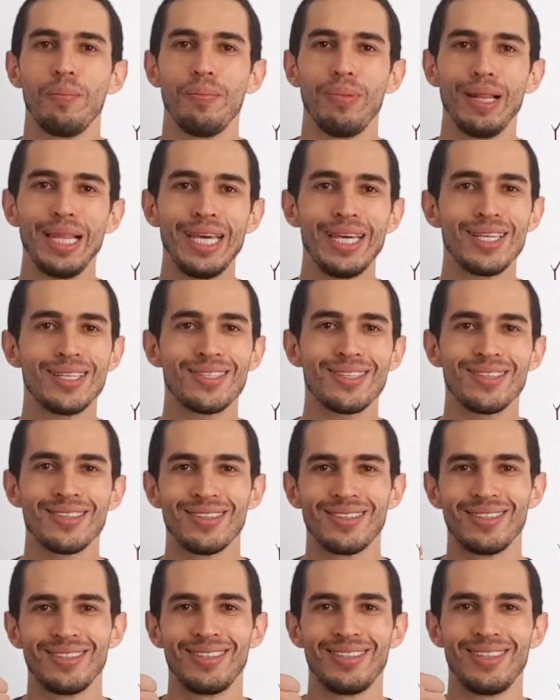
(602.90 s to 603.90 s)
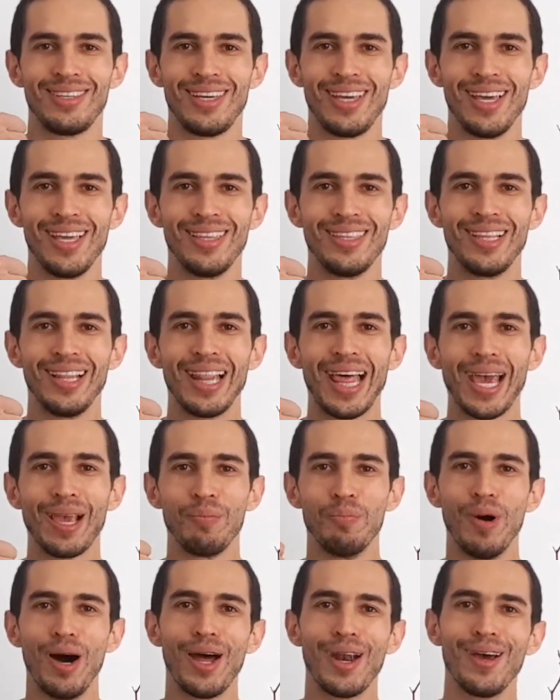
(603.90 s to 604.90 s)
please hit the
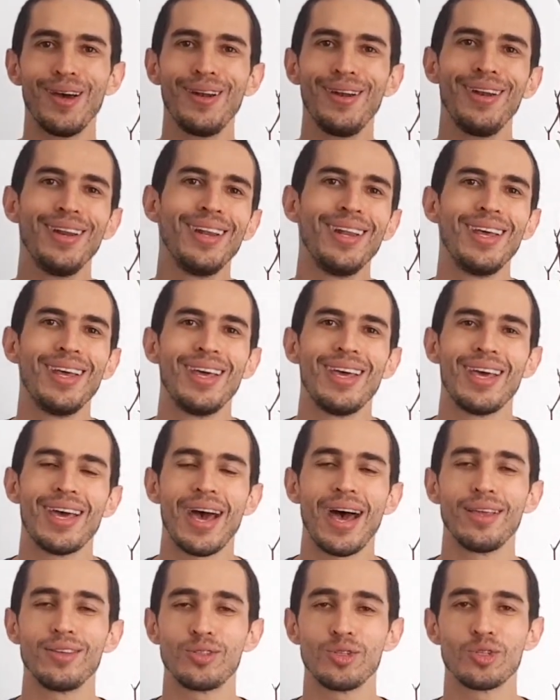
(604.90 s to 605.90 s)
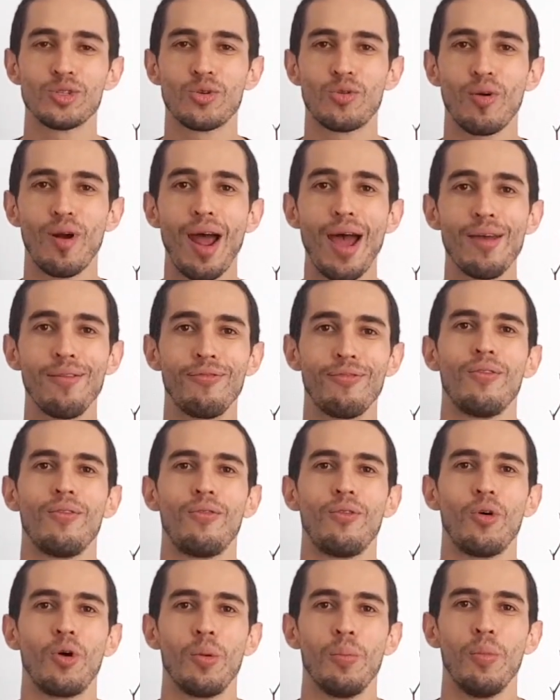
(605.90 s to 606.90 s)
like button and subscribe
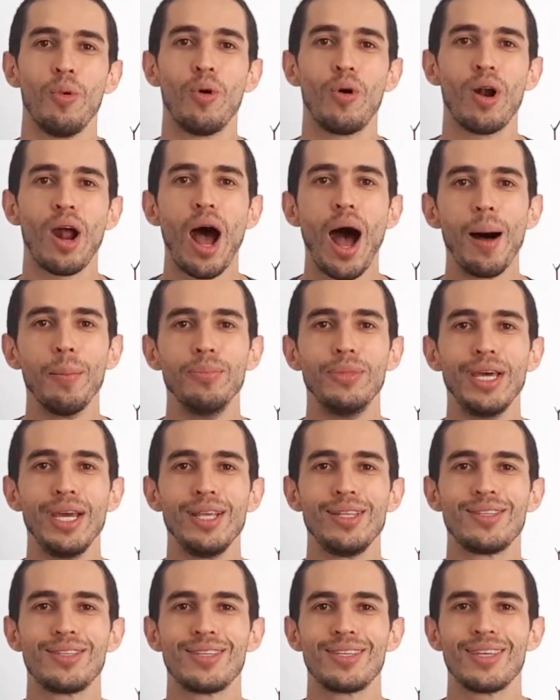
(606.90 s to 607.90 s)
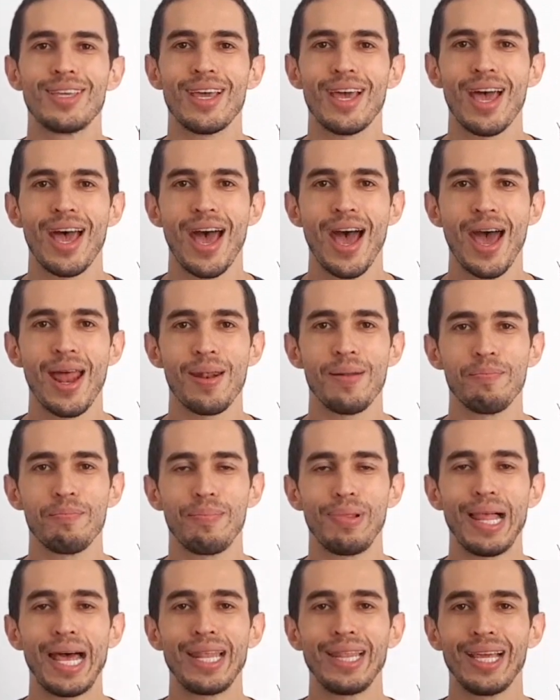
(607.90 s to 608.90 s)
for more updates and
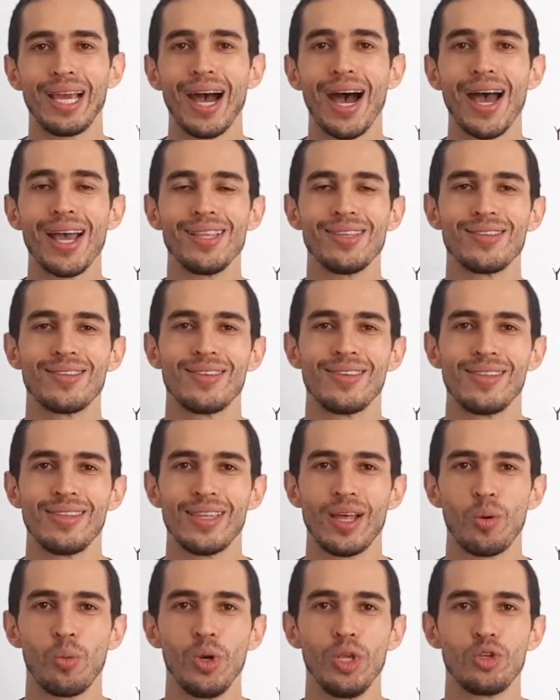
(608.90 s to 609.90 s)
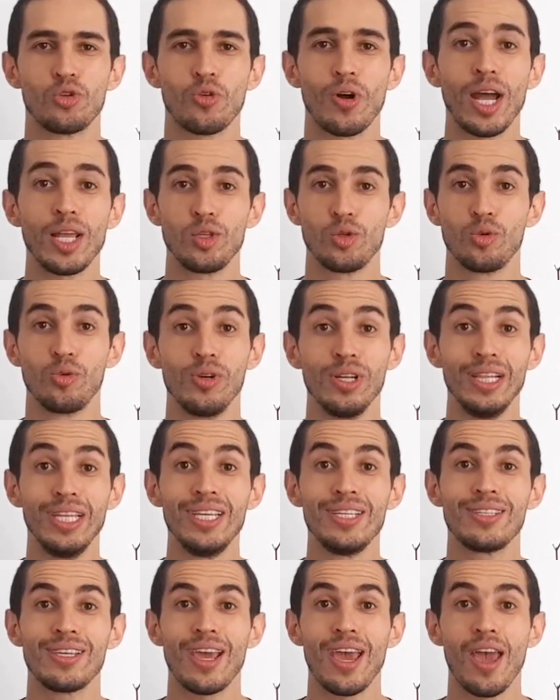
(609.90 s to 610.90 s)
plant guides that we try to
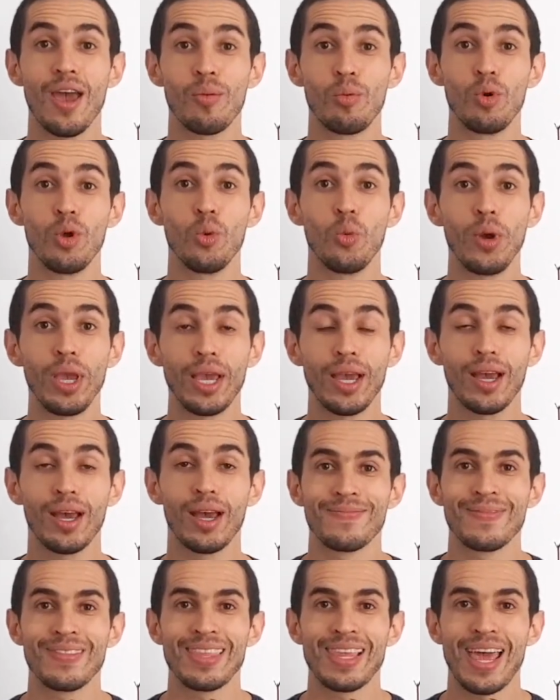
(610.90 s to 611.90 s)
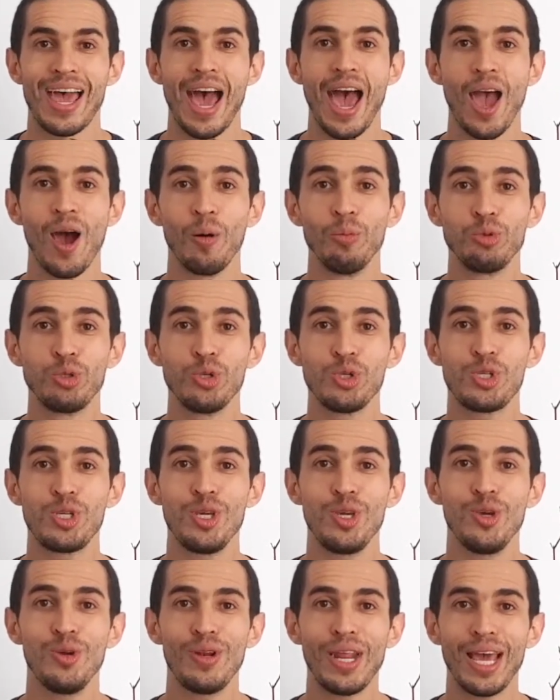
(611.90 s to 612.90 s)
release every week. I hope to see
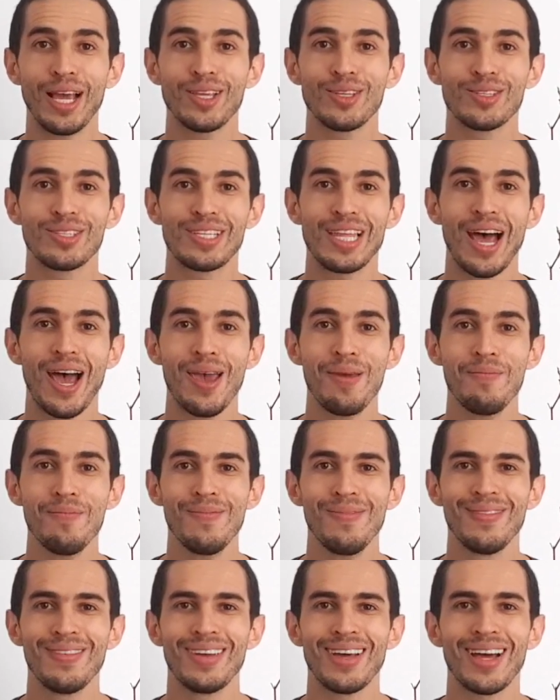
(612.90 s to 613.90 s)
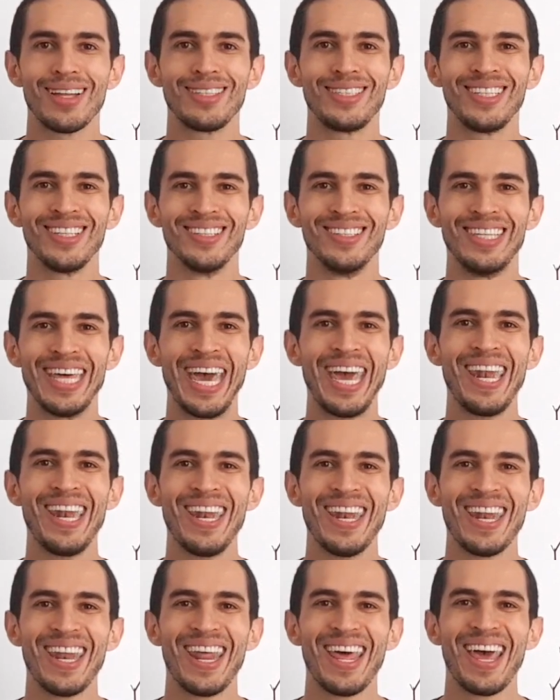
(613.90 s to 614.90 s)
you next time. Until
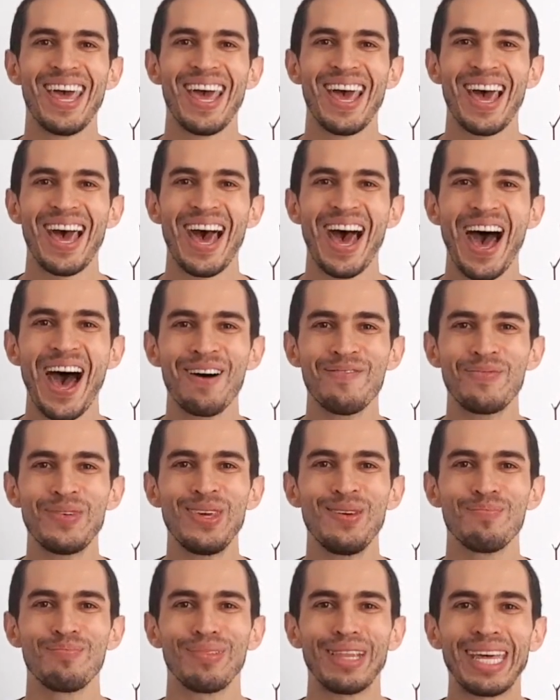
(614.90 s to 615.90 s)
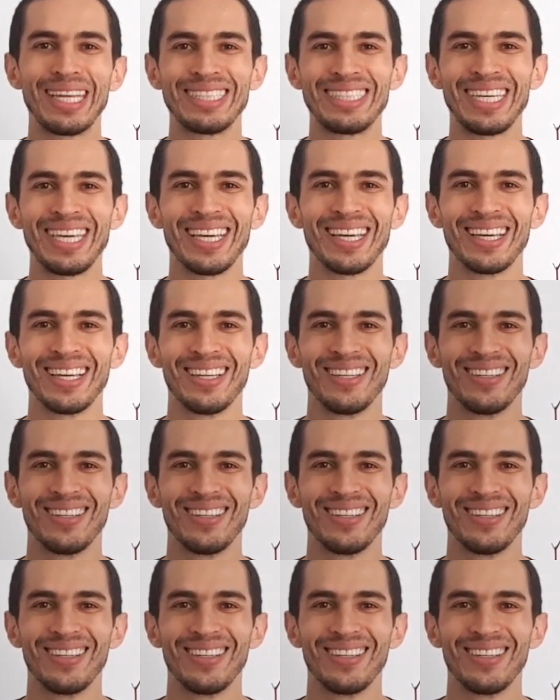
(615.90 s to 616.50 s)
then, happy planting!